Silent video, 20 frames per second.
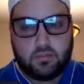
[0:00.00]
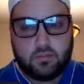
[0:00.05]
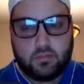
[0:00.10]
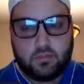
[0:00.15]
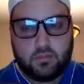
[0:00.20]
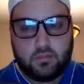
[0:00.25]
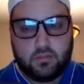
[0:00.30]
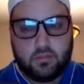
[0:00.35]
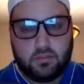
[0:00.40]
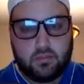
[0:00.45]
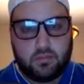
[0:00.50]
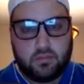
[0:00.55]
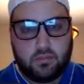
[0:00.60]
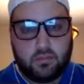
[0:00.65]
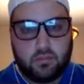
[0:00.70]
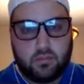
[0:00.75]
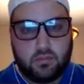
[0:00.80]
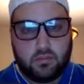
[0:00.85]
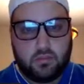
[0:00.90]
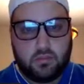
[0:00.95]

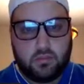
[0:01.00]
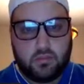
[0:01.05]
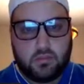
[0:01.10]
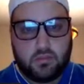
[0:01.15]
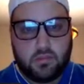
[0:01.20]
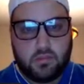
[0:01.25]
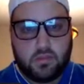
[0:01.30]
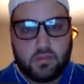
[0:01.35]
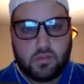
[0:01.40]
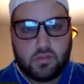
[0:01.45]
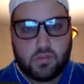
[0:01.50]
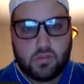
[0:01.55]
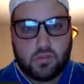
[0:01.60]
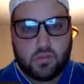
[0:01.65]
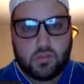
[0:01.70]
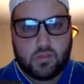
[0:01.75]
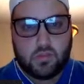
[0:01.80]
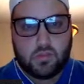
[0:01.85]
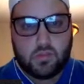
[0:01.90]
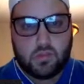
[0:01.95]

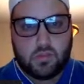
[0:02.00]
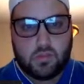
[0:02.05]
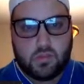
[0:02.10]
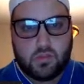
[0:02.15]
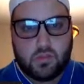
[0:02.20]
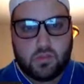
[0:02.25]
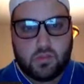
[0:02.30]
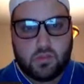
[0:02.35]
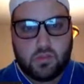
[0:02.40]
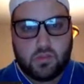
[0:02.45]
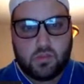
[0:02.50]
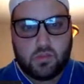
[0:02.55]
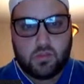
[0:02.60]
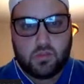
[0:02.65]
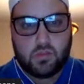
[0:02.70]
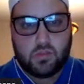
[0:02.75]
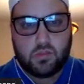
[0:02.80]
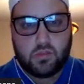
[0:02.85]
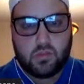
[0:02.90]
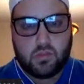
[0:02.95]

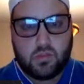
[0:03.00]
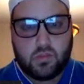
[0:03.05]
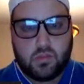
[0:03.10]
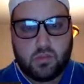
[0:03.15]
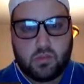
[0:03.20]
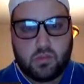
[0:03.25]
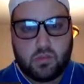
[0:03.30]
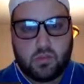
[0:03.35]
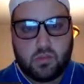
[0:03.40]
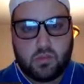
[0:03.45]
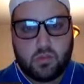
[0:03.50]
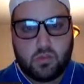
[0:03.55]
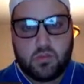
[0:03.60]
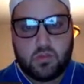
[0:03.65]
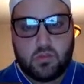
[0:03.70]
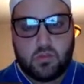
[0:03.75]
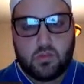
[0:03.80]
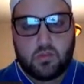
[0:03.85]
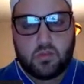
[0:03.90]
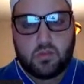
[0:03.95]

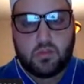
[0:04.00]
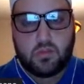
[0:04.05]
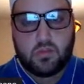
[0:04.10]
No words are spoken by the person on screen.